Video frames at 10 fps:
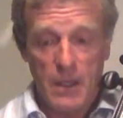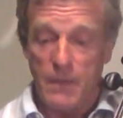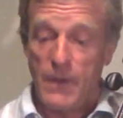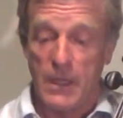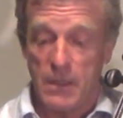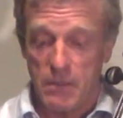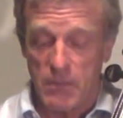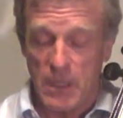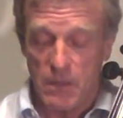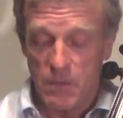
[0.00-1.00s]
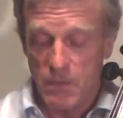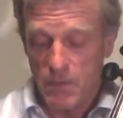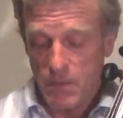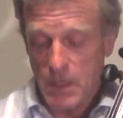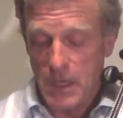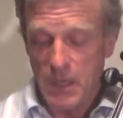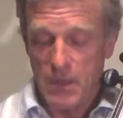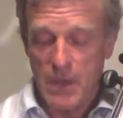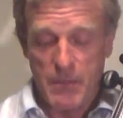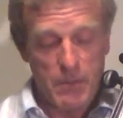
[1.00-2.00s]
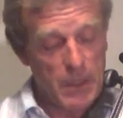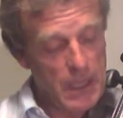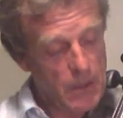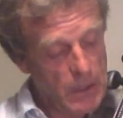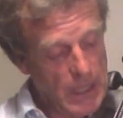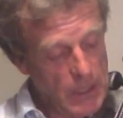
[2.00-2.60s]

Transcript: In fact, in the rapid playing on the